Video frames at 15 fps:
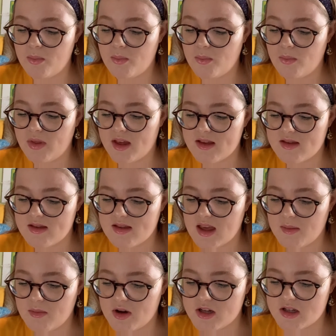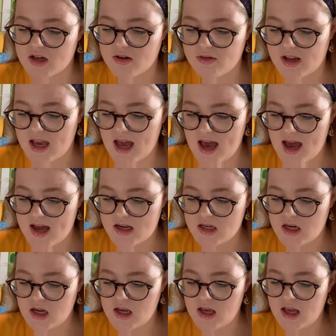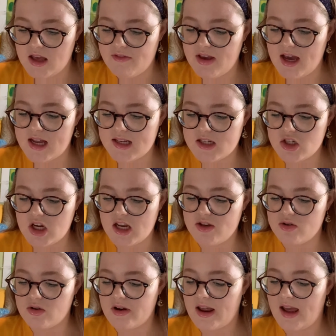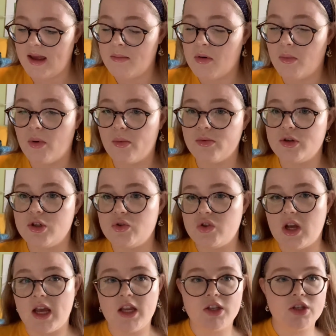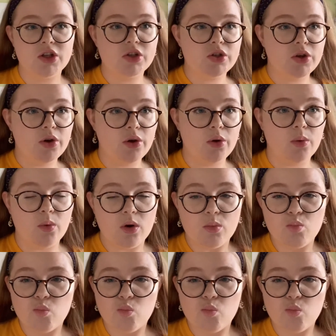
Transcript: That's the same question I already had. If you had to change your name, what would you change it to?